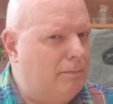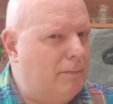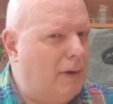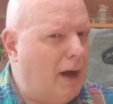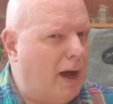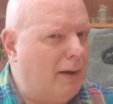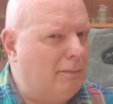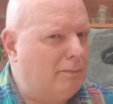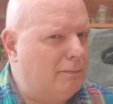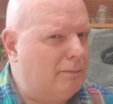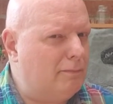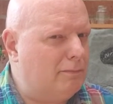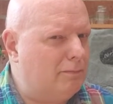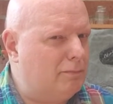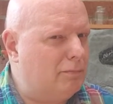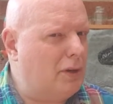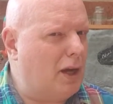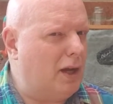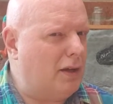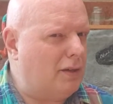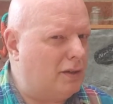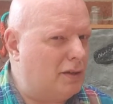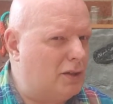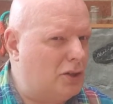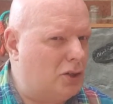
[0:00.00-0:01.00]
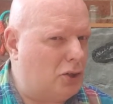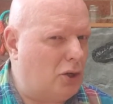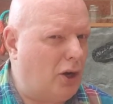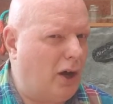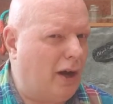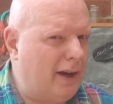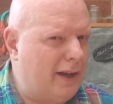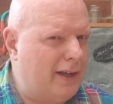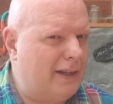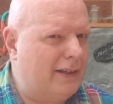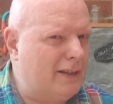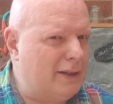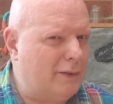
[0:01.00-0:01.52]
I'm going to
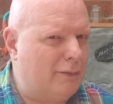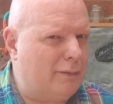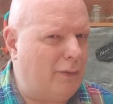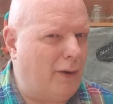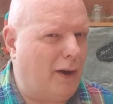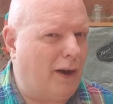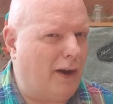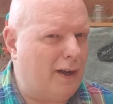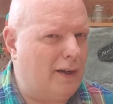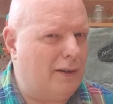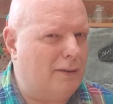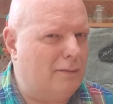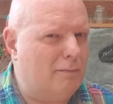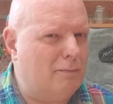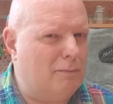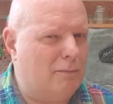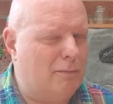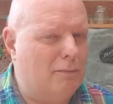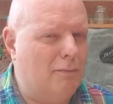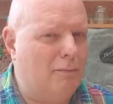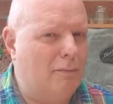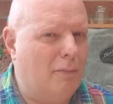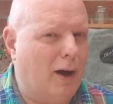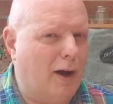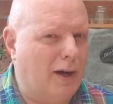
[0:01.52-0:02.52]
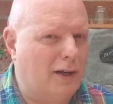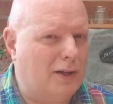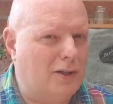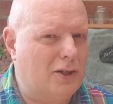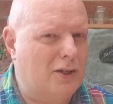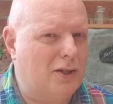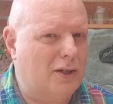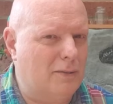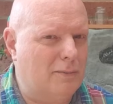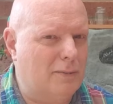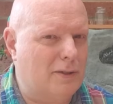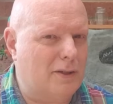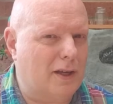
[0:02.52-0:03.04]
try and define my
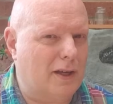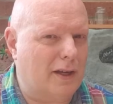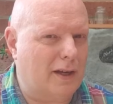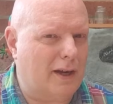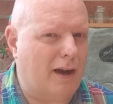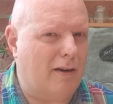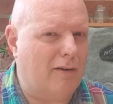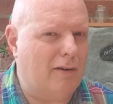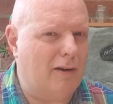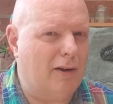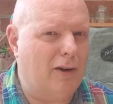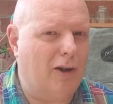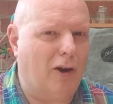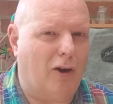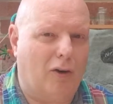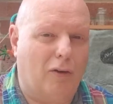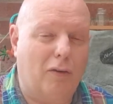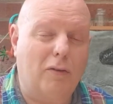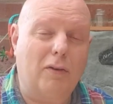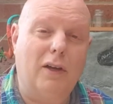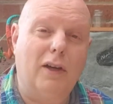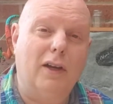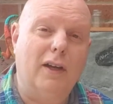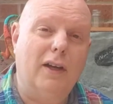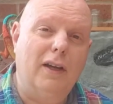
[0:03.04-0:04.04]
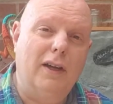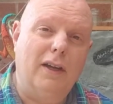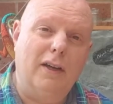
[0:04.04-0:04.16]
terms as I go along,